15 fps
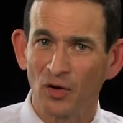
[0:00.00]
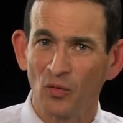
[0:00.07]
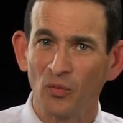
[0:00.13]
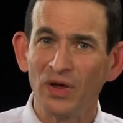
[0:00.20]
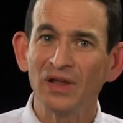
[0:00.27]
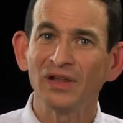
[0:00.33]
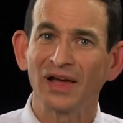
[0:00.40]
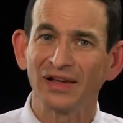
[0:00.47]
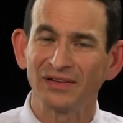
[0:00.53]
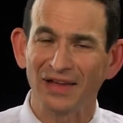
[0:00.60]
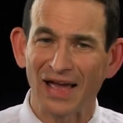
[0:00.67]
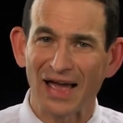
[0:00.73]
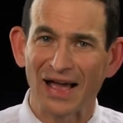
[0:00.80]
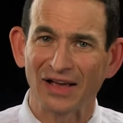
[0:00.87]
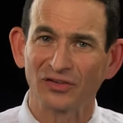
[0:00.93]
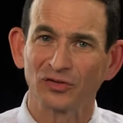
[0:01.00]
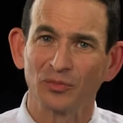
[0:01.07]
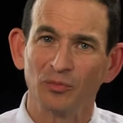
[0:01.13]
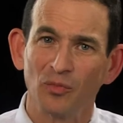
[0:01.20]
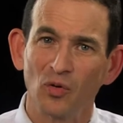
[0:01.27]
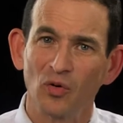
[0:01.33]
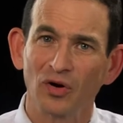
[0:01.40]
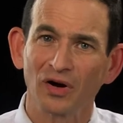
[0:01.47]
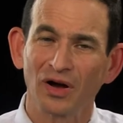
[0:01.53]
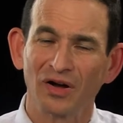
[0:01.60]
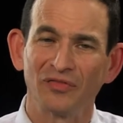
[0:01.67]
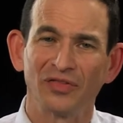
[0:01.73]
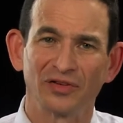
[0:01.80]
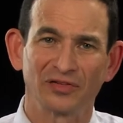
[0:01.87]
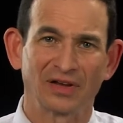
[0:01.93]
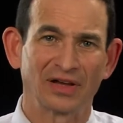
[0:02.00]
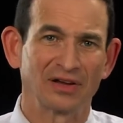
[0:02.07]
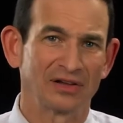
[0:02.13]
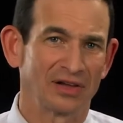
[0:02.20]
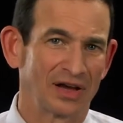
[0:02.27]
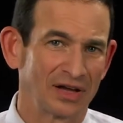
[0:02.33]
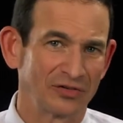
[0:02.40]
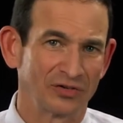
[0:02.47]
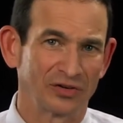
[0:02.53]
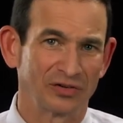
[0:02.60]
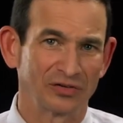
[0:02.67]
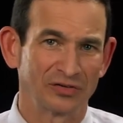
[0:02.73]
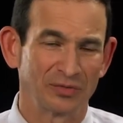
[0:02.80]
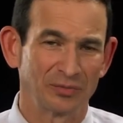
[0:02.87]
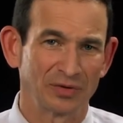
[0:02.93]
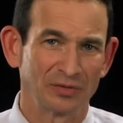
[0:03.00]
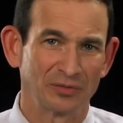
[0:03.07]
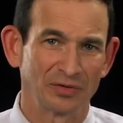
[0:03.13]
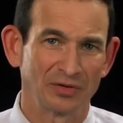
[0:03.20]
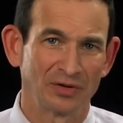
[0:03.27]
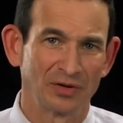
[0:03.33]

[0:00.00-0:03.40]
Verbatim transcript: we like to ask more of the psychological symptoms.